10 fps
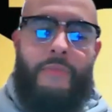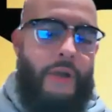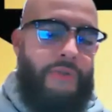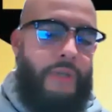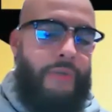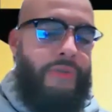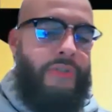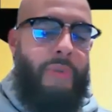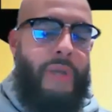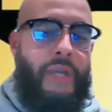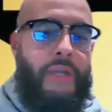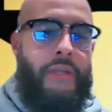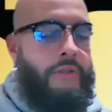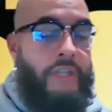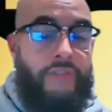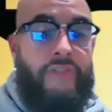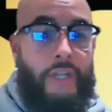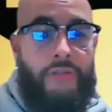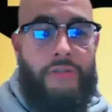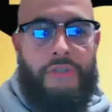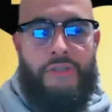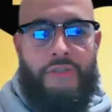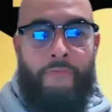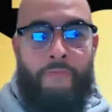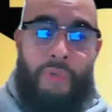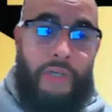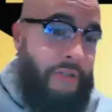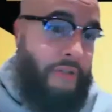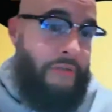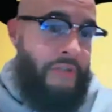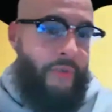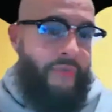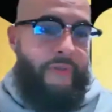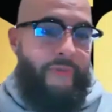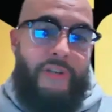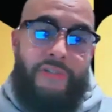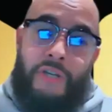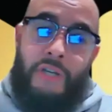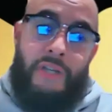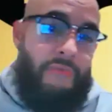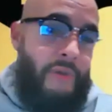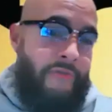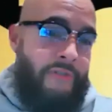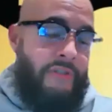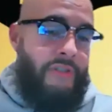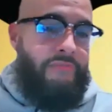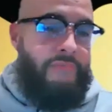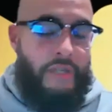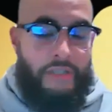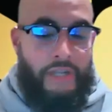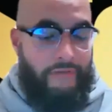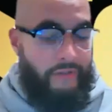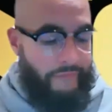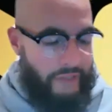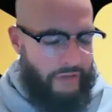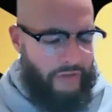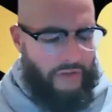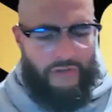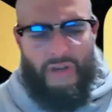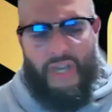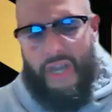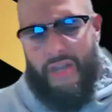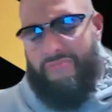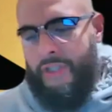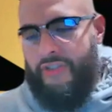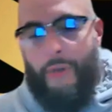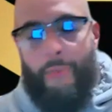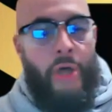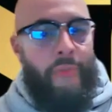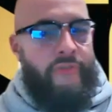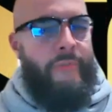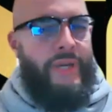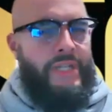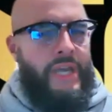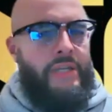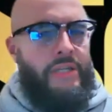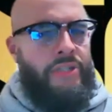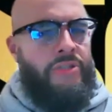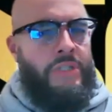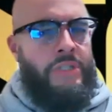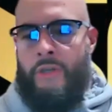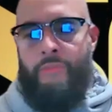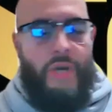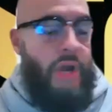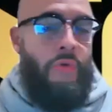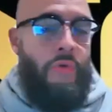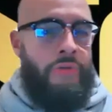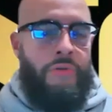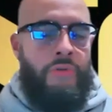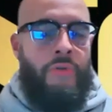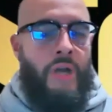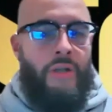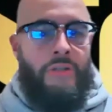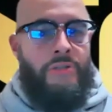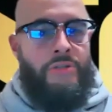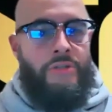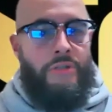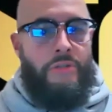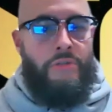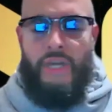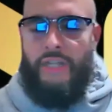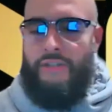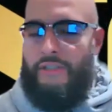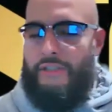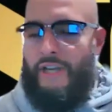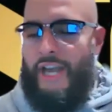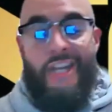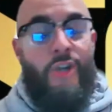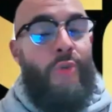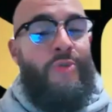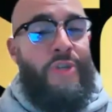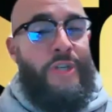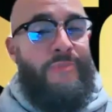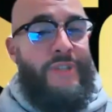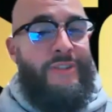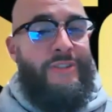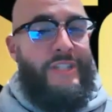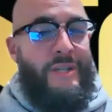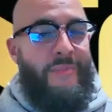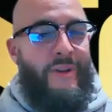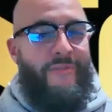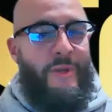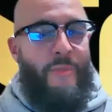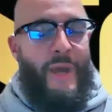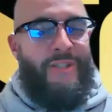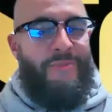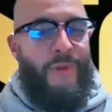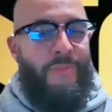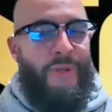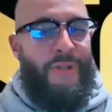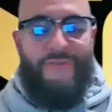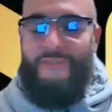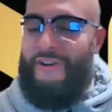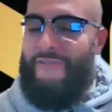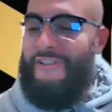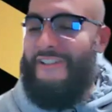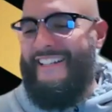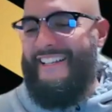I was able to pay in-state tuition. But, coming from Venezuela, obviously I didn't have the funds. So I had some help from my dad initially, but I worked through college. I had hoop dreams at the time. I've been a basketball player forever.